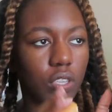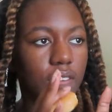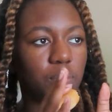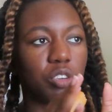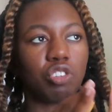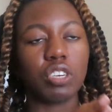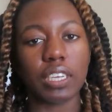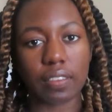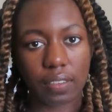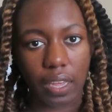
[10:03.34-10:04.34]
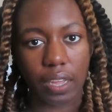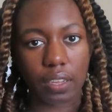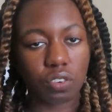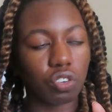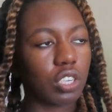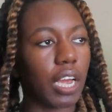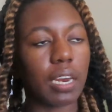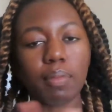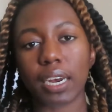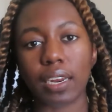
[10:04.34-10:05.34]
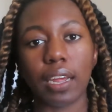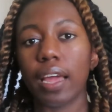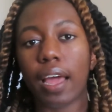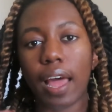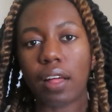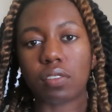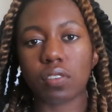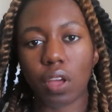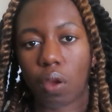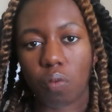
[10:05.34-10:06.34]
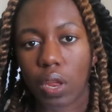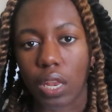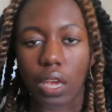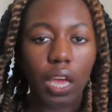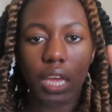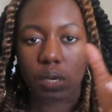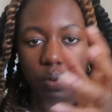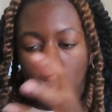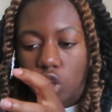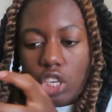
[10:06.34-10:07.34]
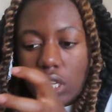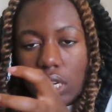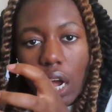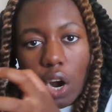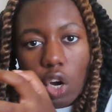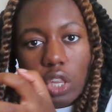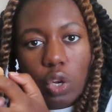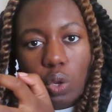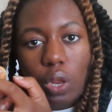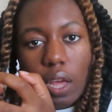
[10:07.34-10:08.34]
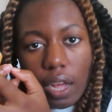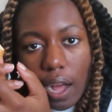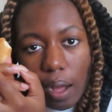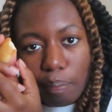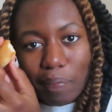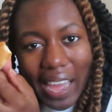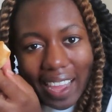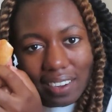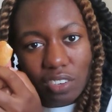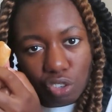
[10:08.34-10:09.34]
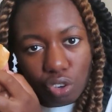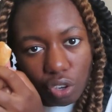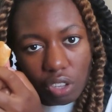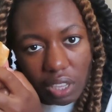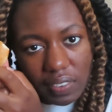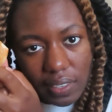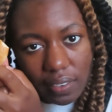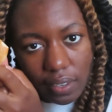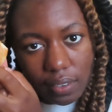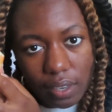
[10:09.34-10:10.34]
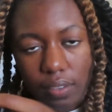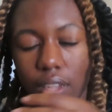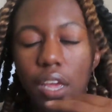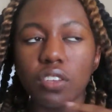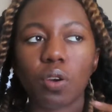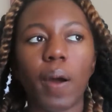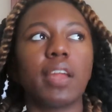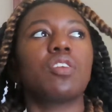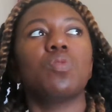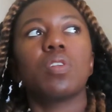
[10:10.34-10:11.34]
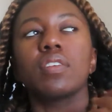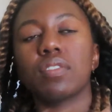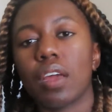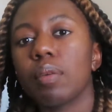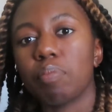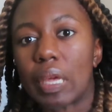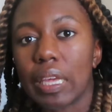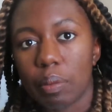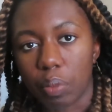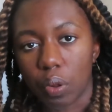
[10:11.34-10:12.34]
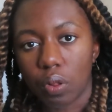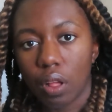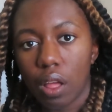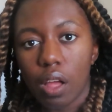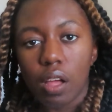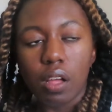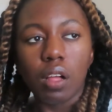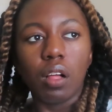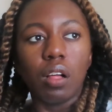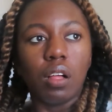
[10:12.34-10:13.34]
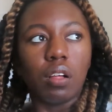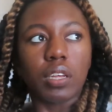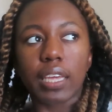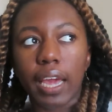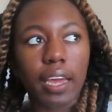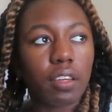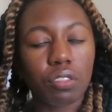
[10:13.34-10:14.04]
the special needs kids or to anybody else, really. It was just our little compact circle of existence. So I knew the same people K